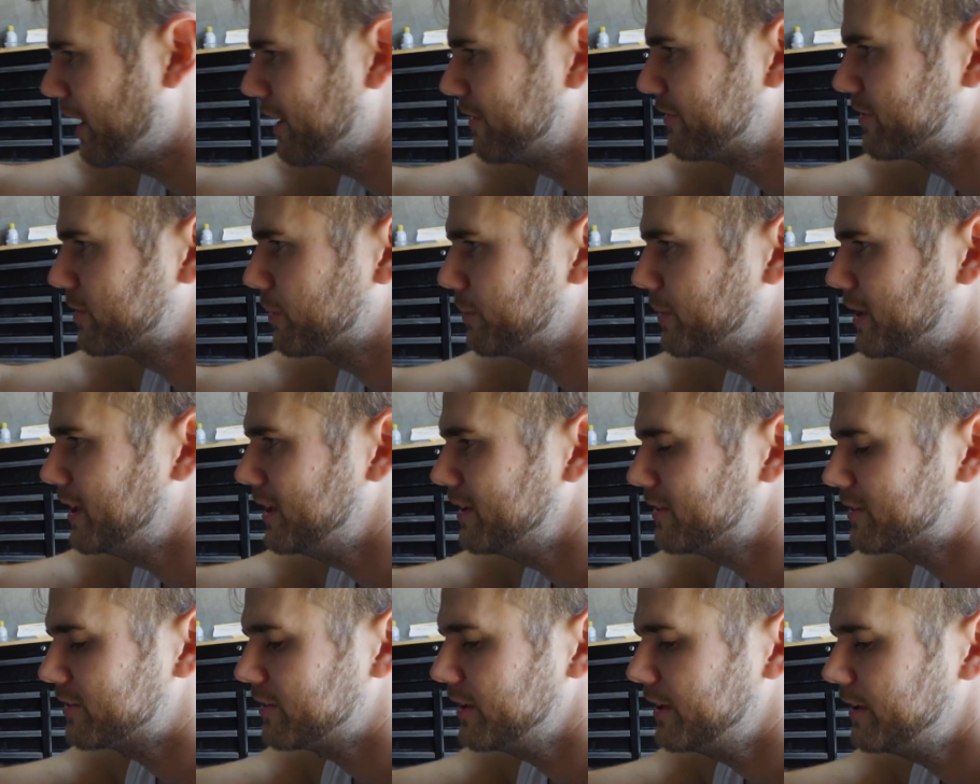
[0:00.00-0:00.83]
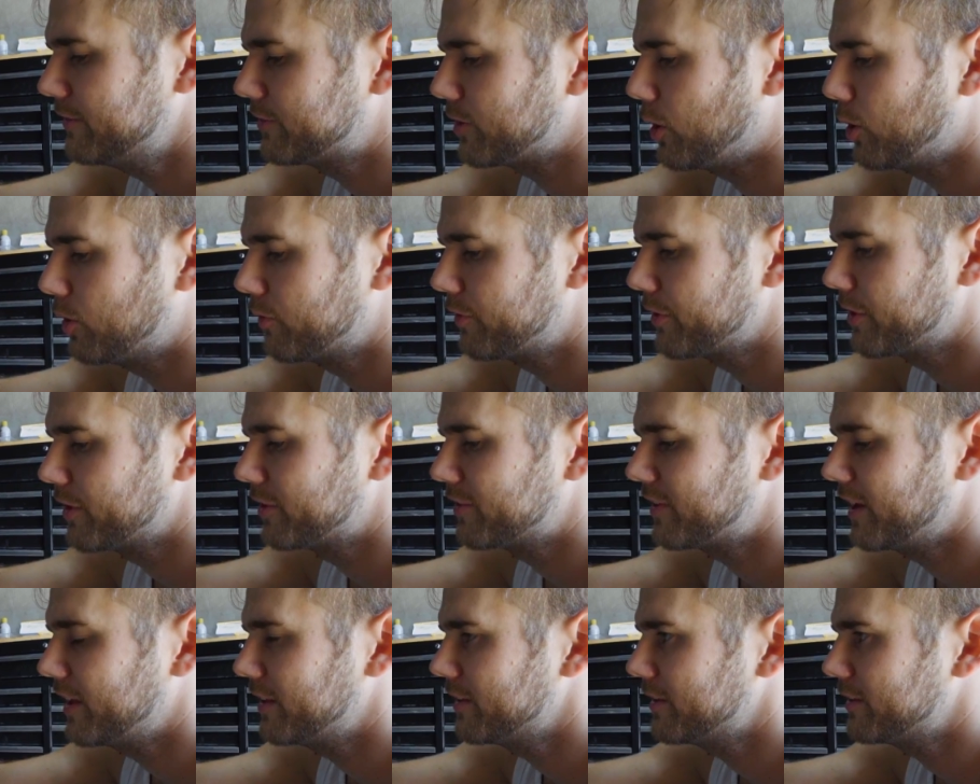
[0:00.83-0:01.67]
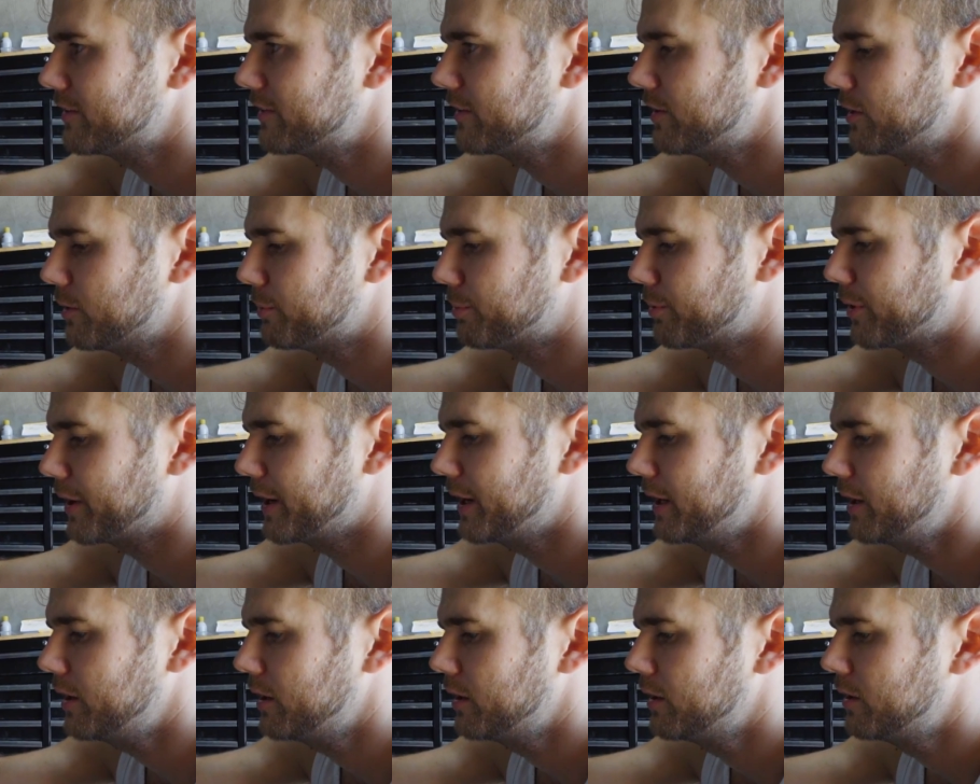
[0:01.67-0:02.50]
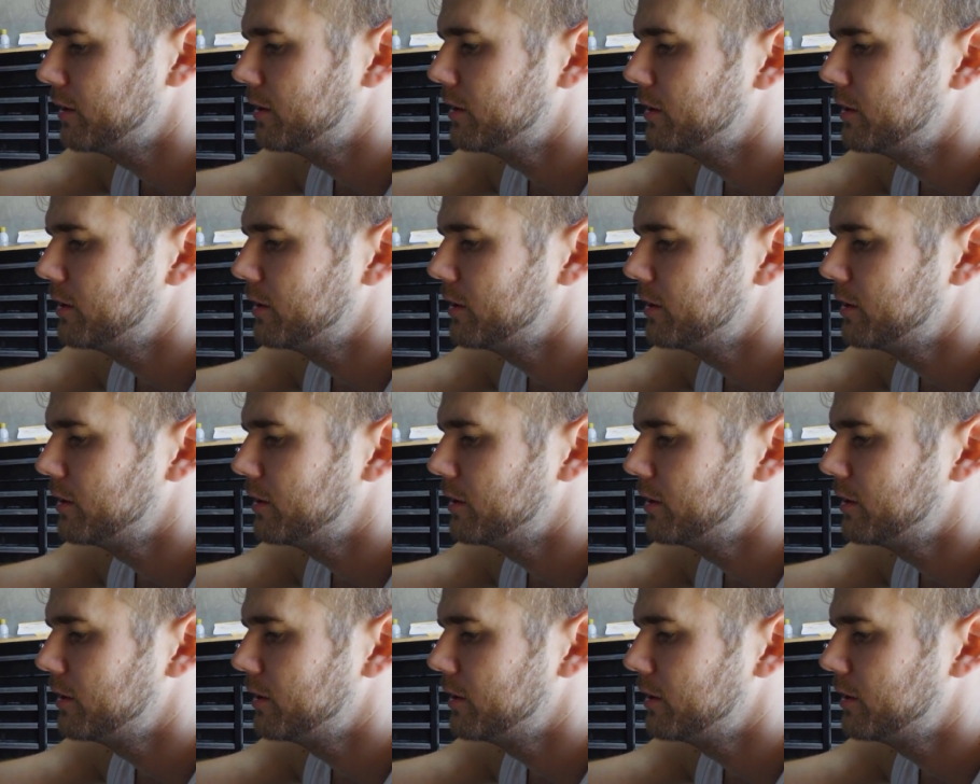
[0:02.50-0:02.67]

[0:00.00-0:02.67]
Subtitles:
I have some heat sleeves over the stainless steel braid.